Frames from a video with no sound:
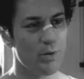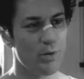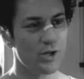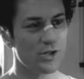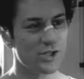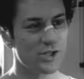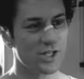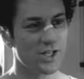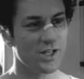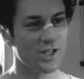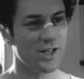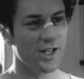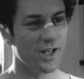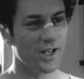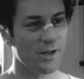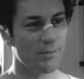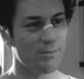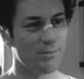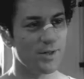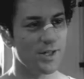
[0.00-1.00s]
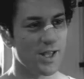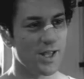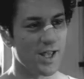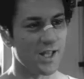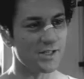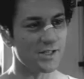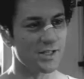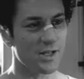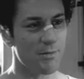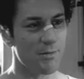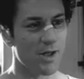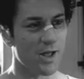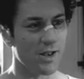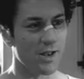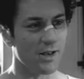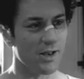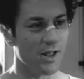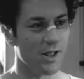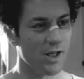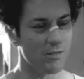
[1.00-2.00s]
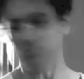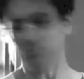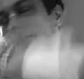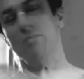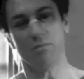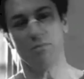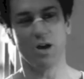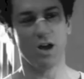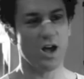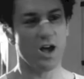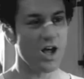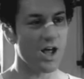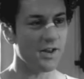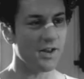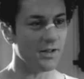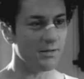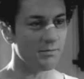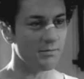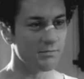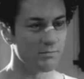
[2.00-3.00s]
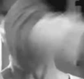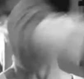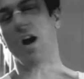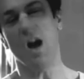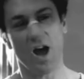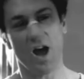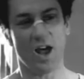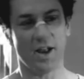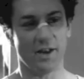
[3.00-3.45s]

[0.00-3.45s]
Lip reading: You throw a punch, I can take it up the ass. Come on. Harder.